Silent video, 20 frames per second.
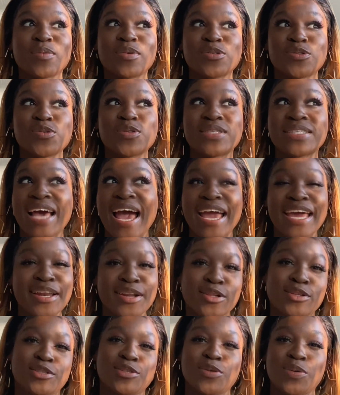was no
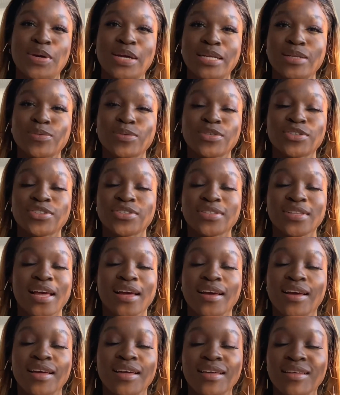title to it. It was just
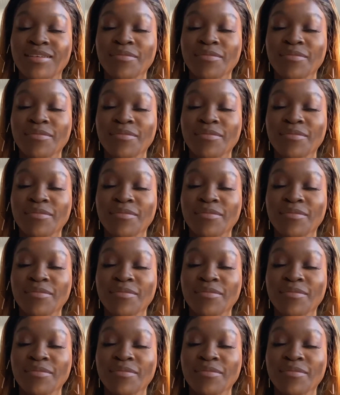like ugh.